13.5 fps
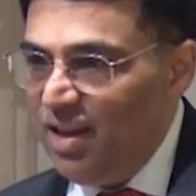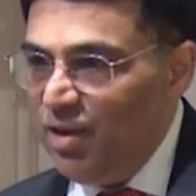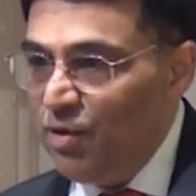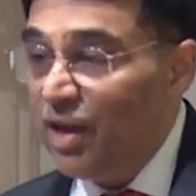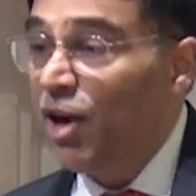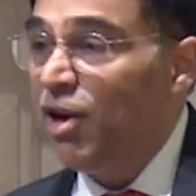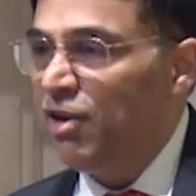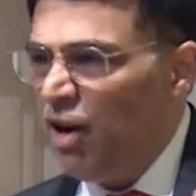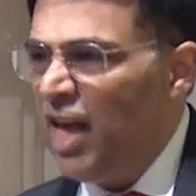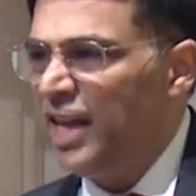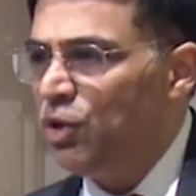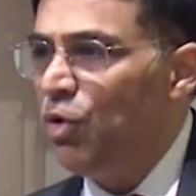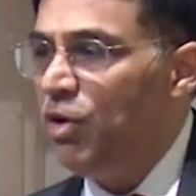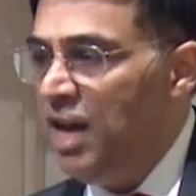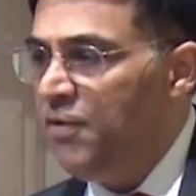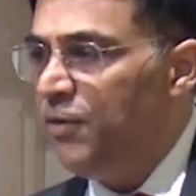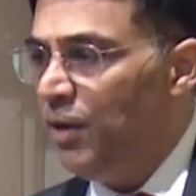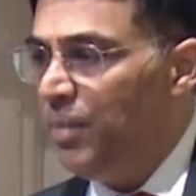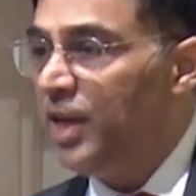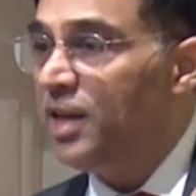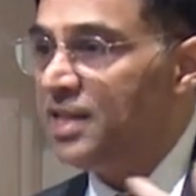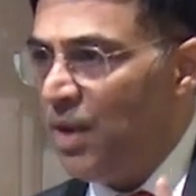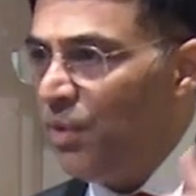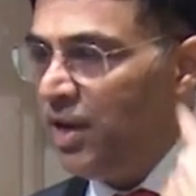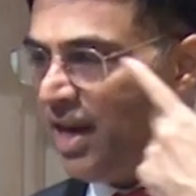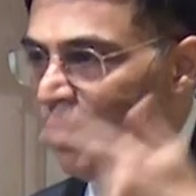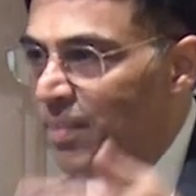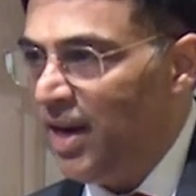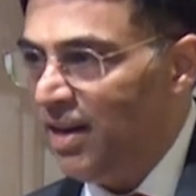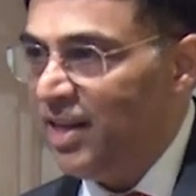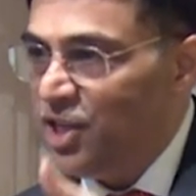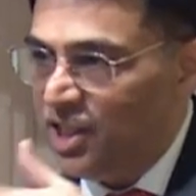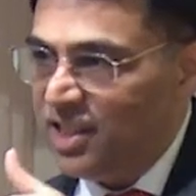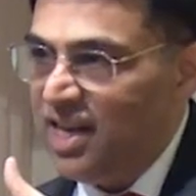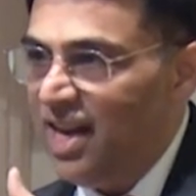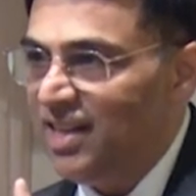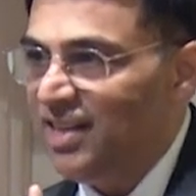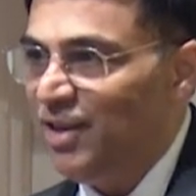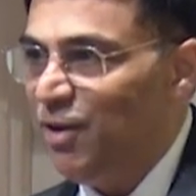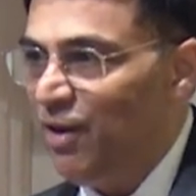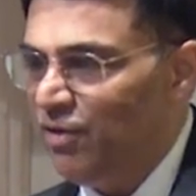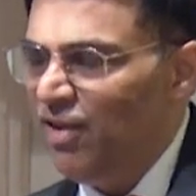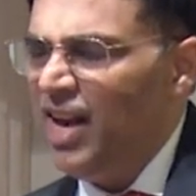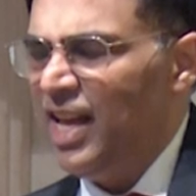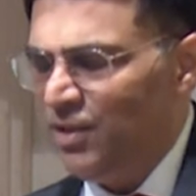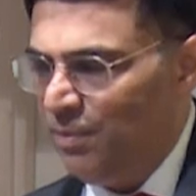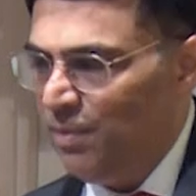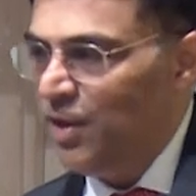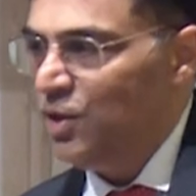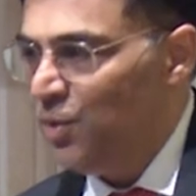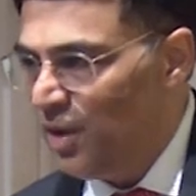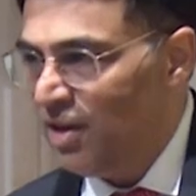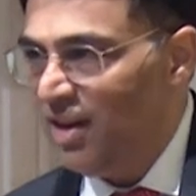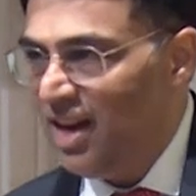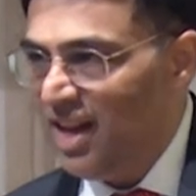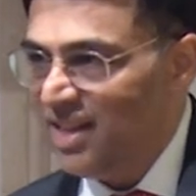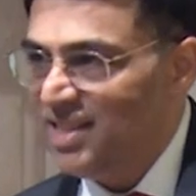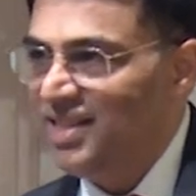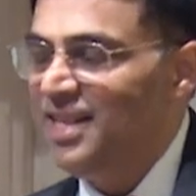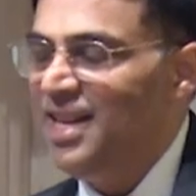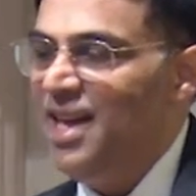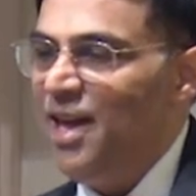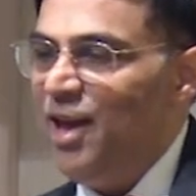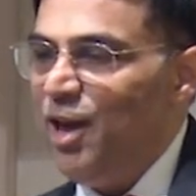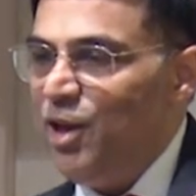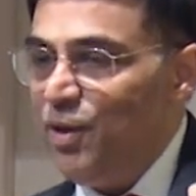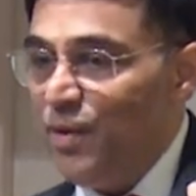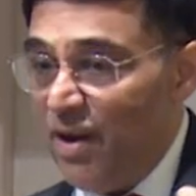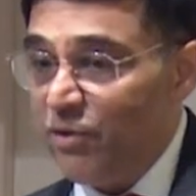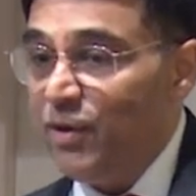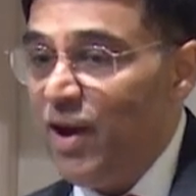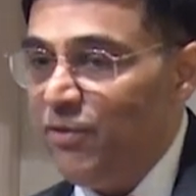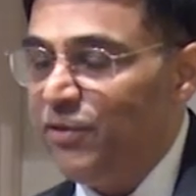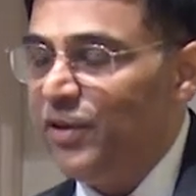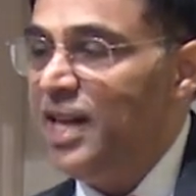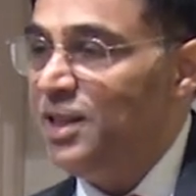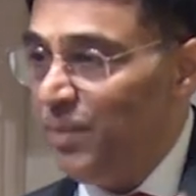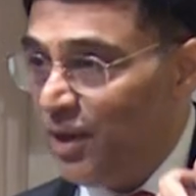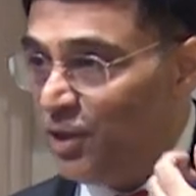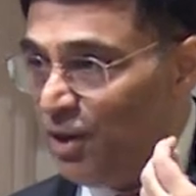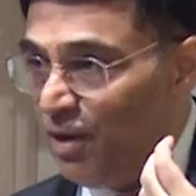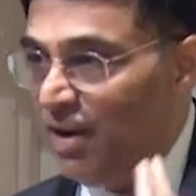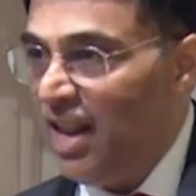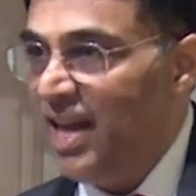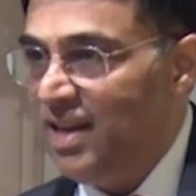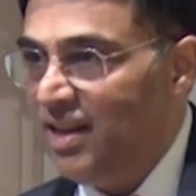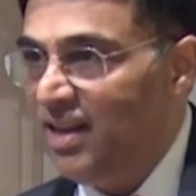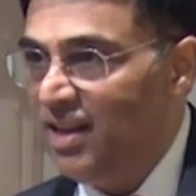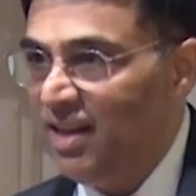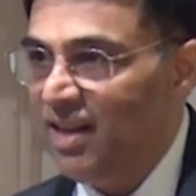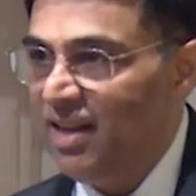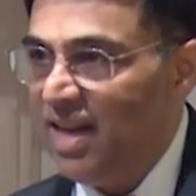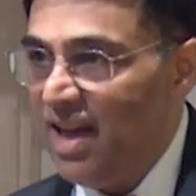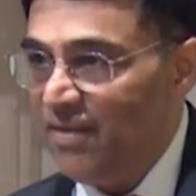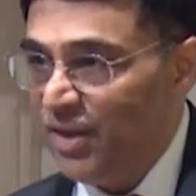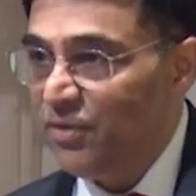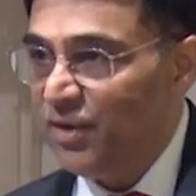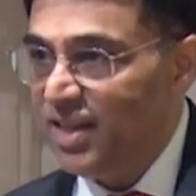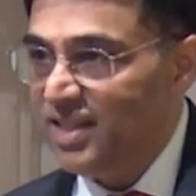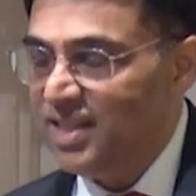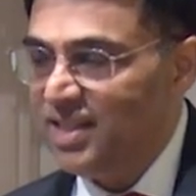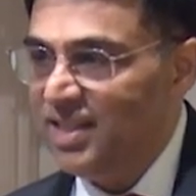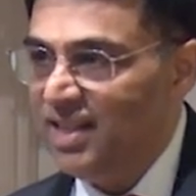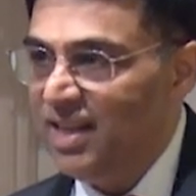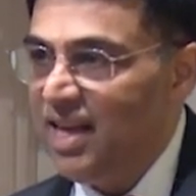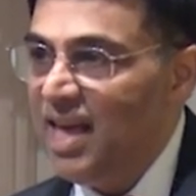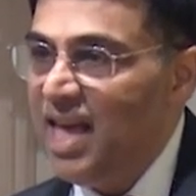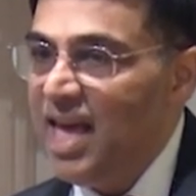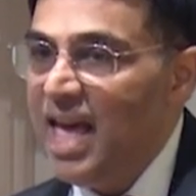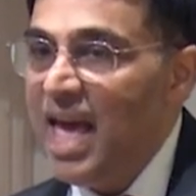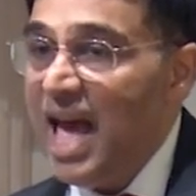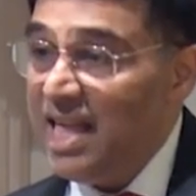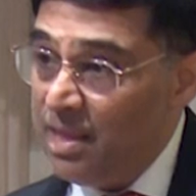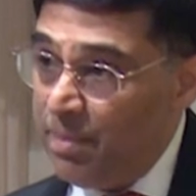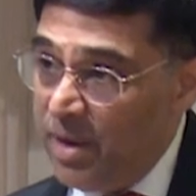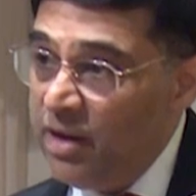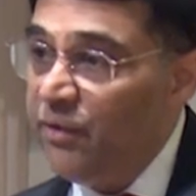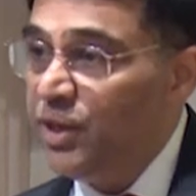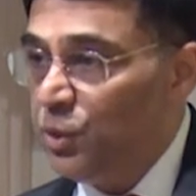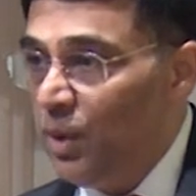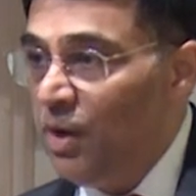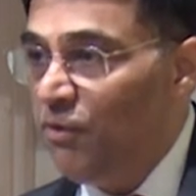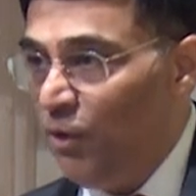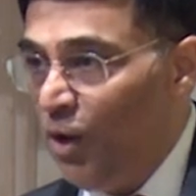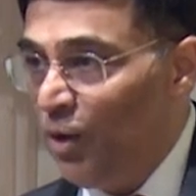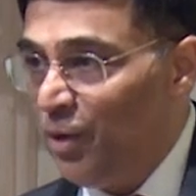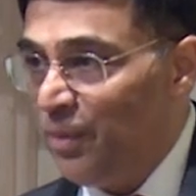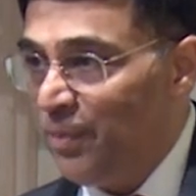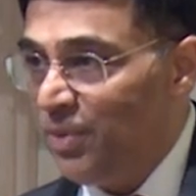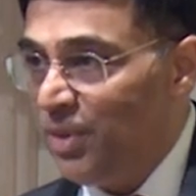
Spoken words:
You cannot relax only for because I want to get better at chess later. You have to relax because you want to relax. You have to have friends because you like having friends. And the benefits will flow.